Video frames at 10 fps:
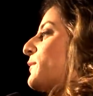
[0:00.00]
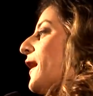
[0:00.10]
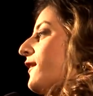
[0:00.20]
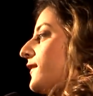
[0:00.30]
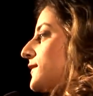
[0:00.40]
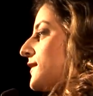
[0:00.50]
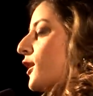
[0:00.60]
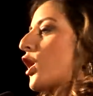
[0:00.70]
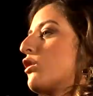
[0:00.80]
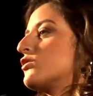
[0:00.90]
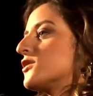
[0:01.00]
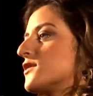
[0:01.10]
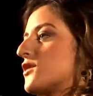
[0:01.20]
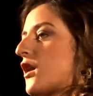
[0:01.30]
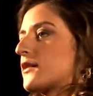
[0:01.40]
parents and
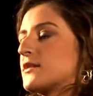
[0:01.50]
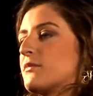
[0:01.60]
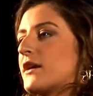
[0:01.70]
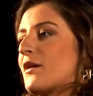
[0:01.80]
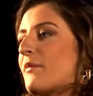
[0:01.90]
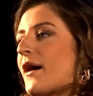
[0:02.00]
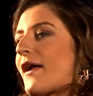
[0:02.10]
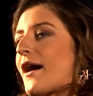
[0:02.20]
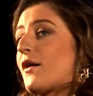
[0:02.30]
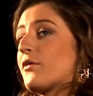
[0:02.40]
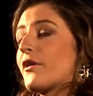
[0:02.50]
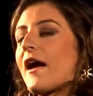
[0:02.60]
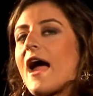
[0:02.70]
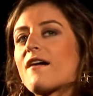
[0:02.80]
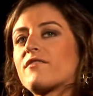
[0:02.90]
coaches talk to me about how they're
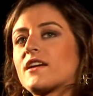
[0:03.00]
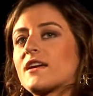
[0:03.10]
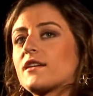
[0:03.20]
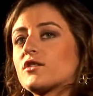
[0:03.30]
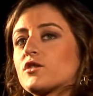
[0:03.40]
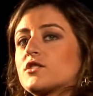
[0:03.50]
having